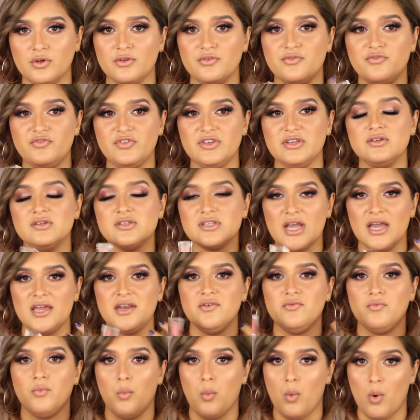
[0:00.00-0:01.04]
It feels kind
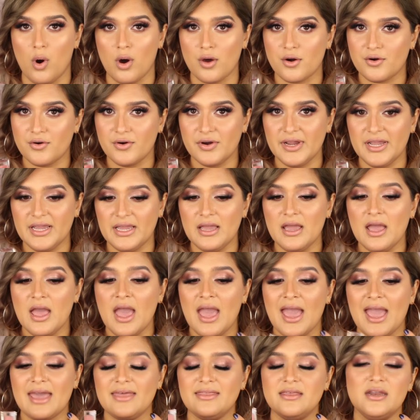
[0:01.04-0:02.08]
of watery
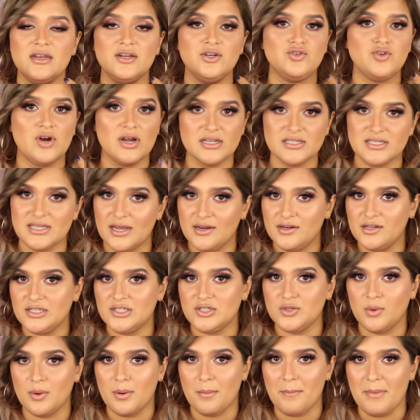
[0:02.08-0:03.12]
and then it dries down
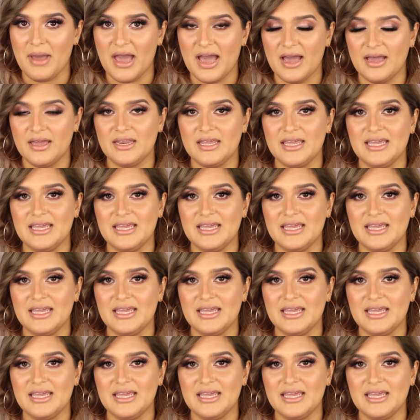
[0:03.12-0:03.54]
into a matte.